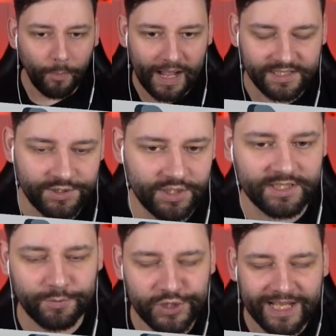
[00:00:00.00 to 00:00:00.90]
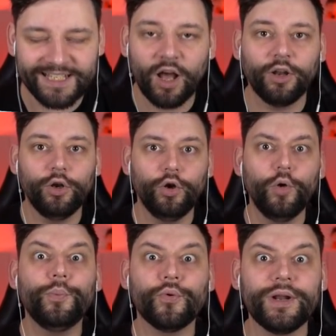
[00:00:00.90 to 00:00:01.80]
passengers, we should get to
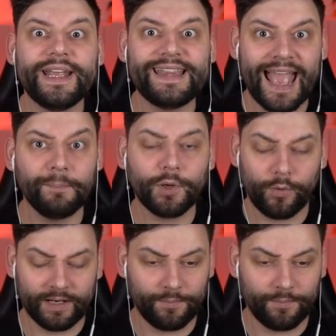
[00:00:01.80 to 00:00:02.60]
Honolulu pretty damn quick,